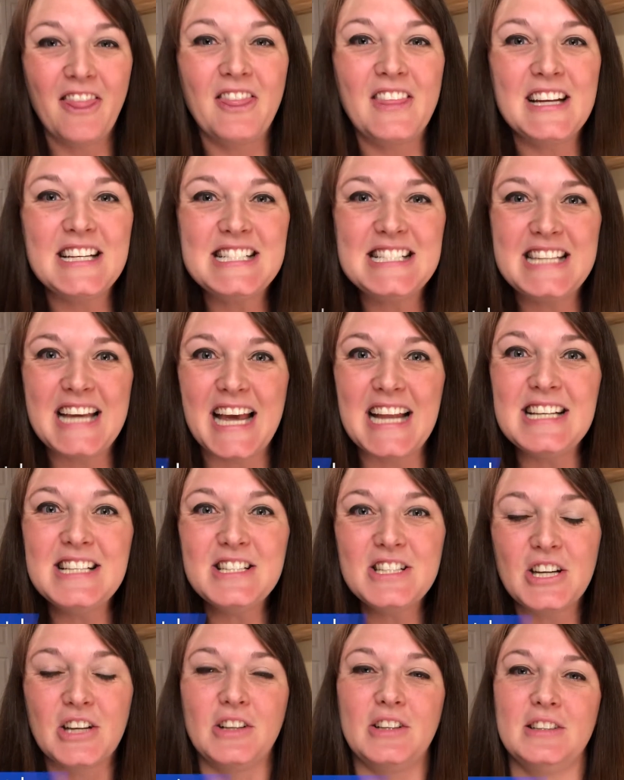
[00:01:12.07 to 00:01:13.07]
The
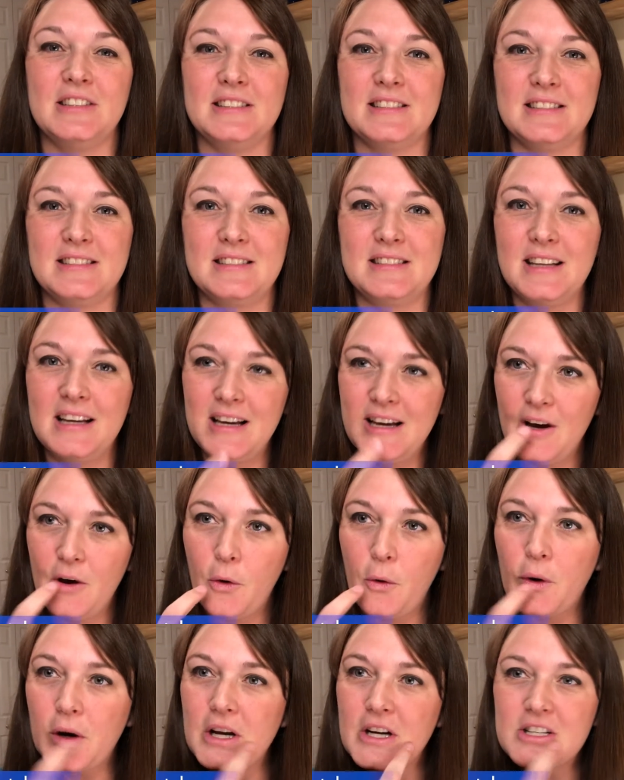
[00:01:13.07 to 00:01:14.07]
dentals,
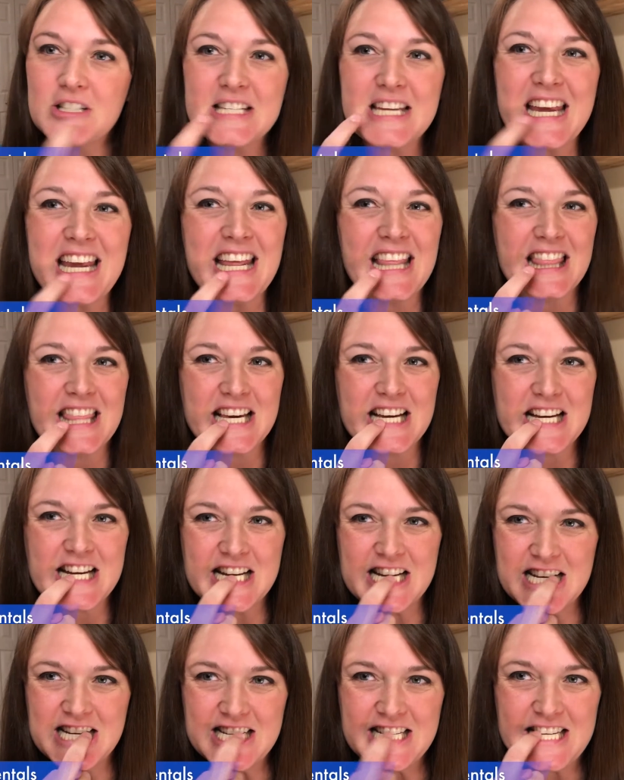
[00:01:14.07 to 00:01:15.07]
or your teeth,
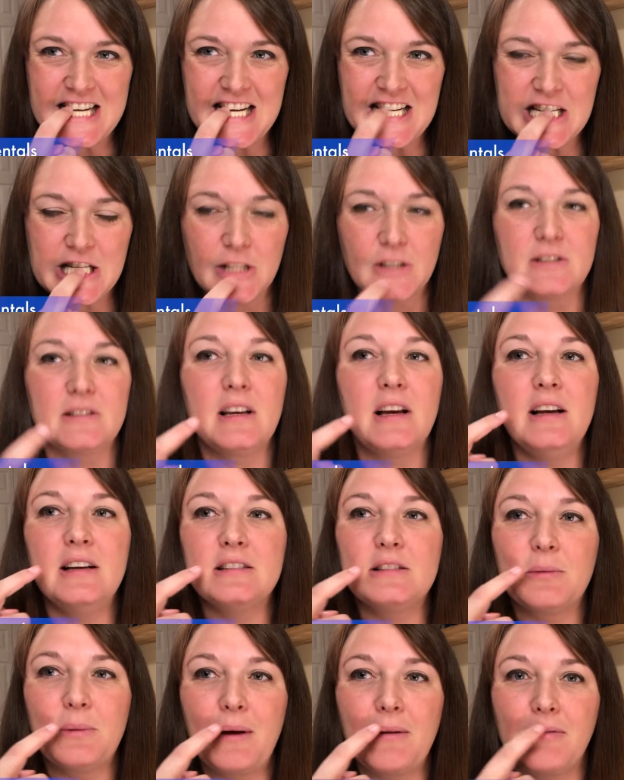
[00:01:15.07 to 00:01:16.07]
dentals.
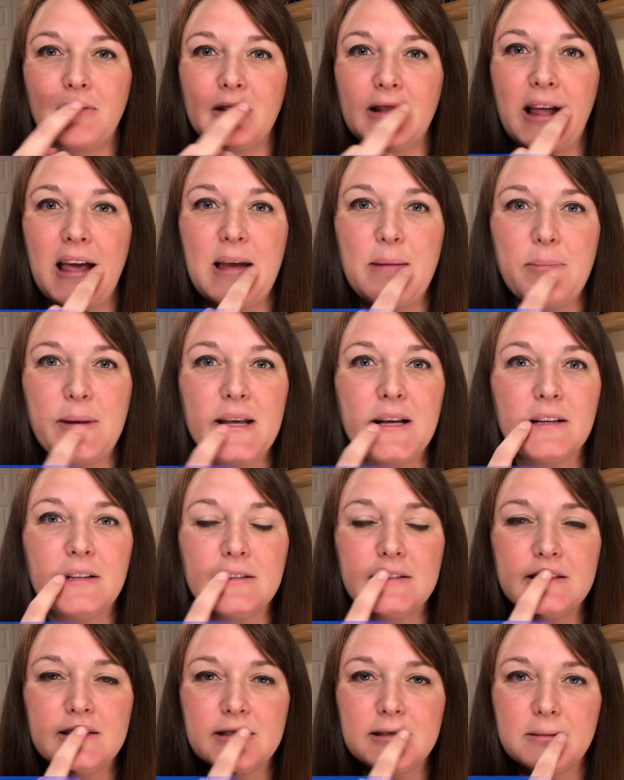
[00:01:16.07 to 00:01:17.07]
So we have
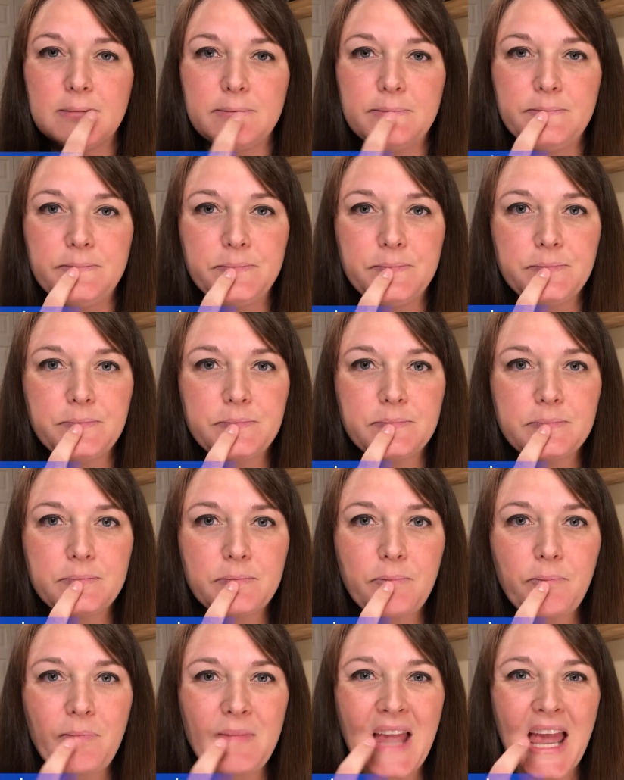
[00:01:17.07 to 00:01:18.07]
labials
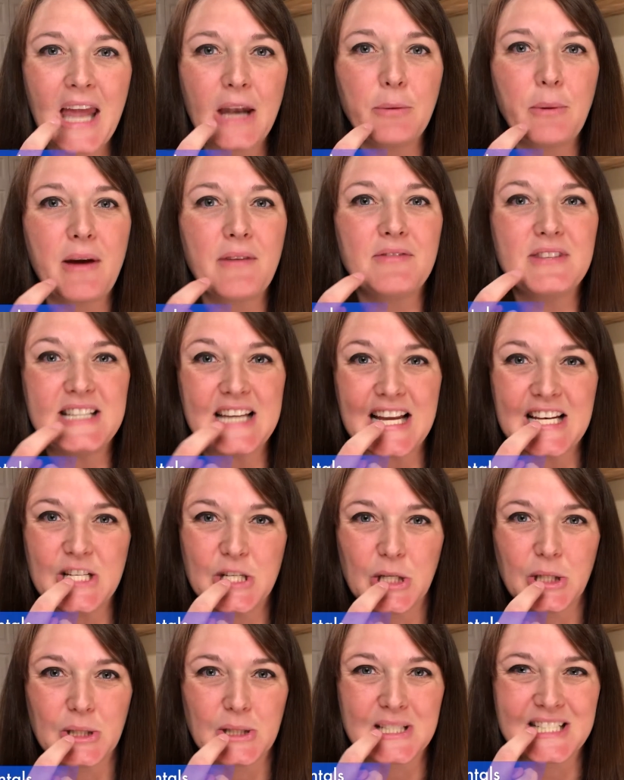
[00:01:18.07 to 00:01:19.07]
and we have
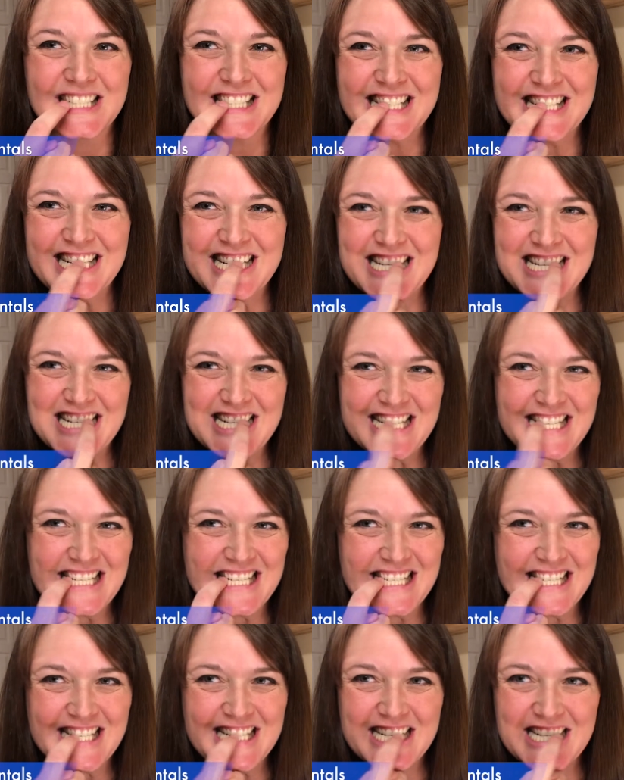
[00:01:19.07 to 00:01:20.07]
dentals,
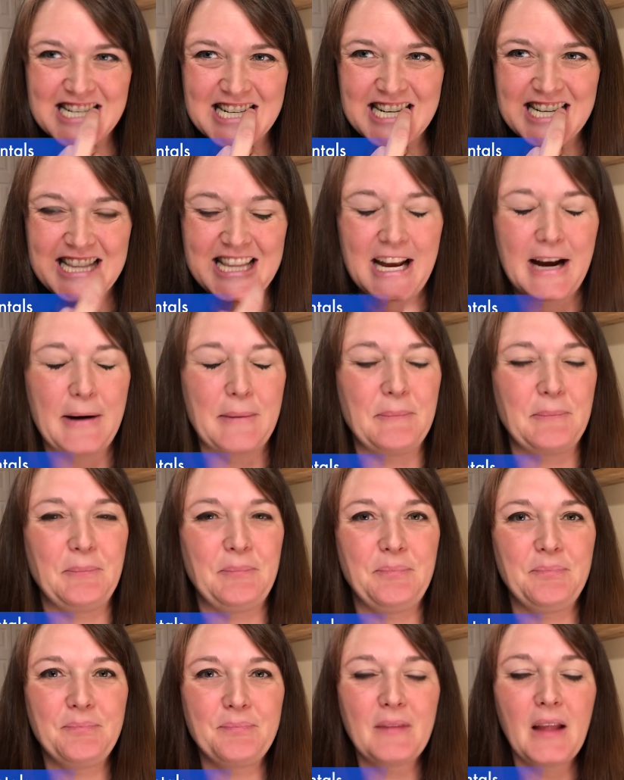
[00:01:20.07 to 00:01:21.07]
right there.
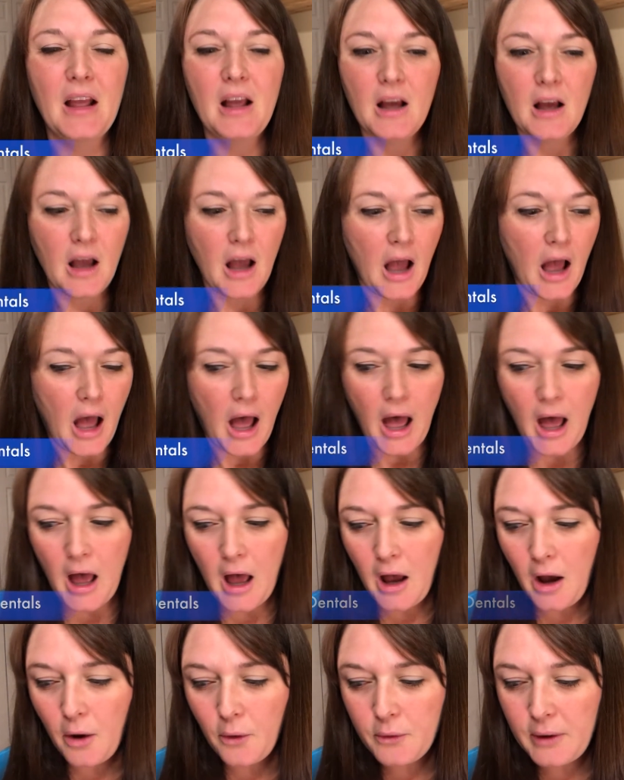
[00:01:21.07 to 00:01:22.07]

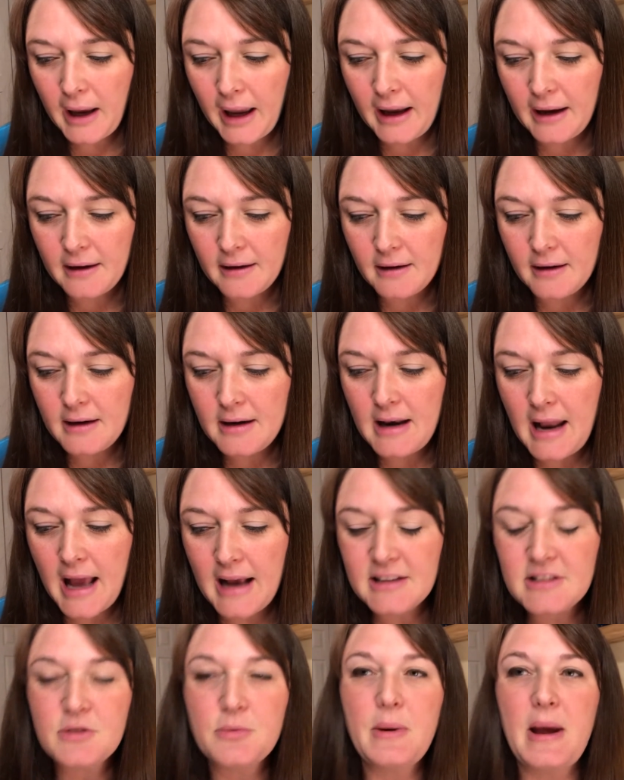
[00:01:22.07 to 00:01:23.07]
Okay,
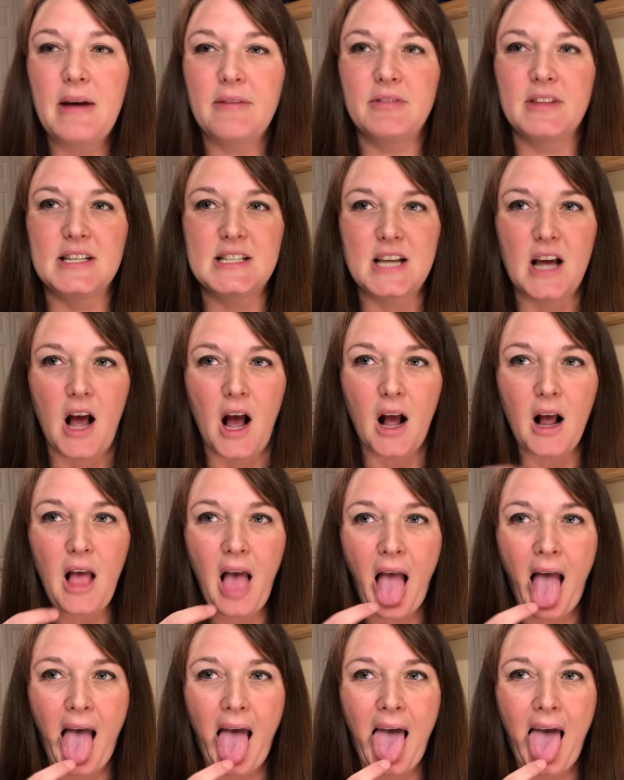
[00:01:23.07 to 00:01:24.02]
next we have the tongue.